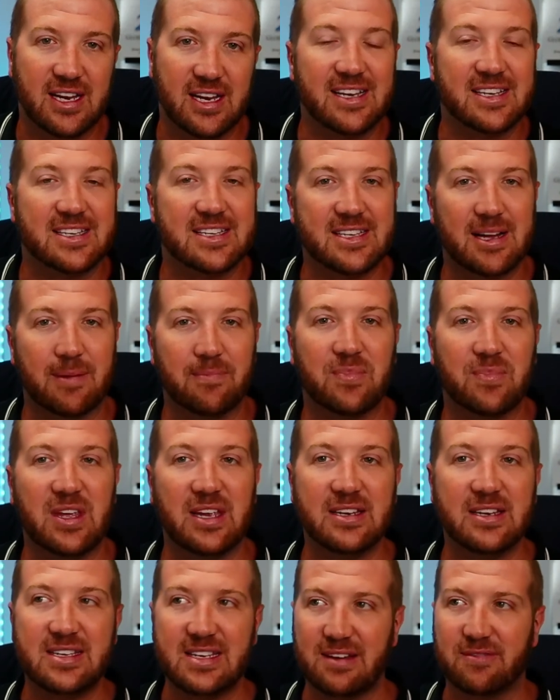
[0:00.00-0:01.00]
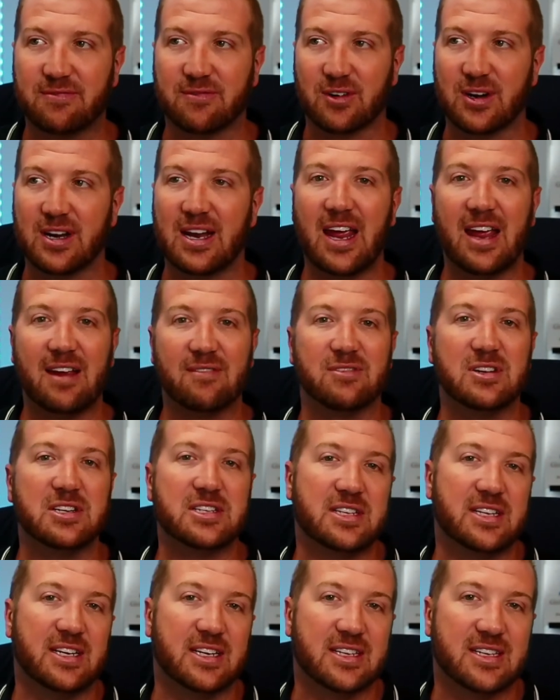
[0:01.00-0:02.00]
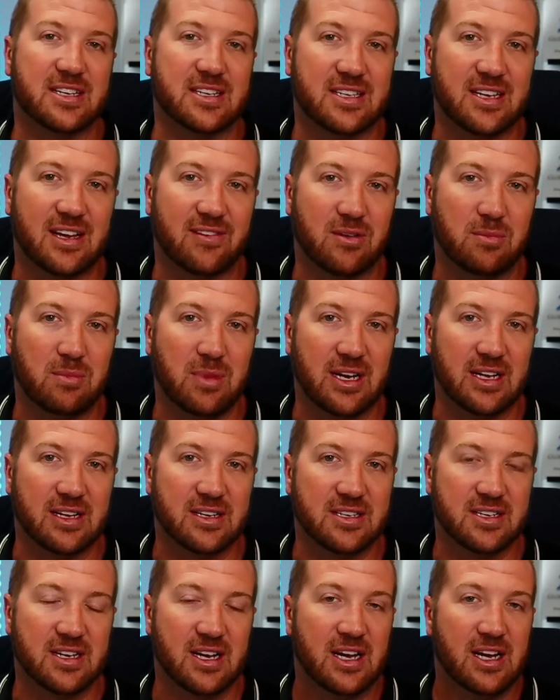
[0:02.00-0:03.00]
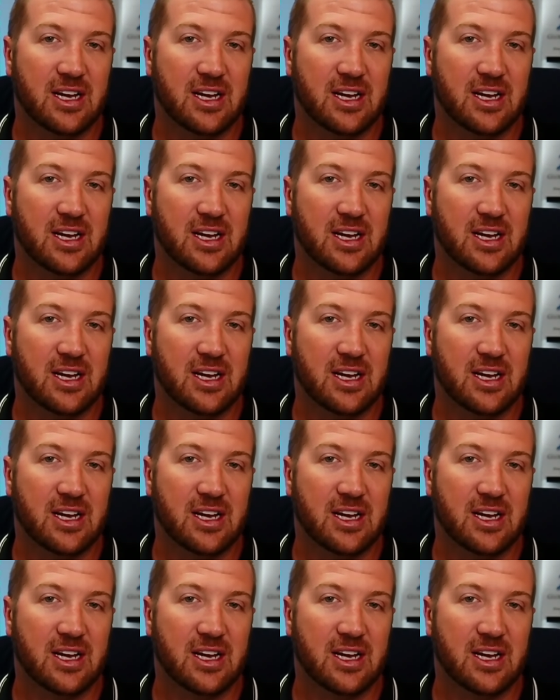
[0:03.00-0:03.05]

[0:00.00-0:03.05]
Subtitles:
It's something different every 6 to 7 minutes.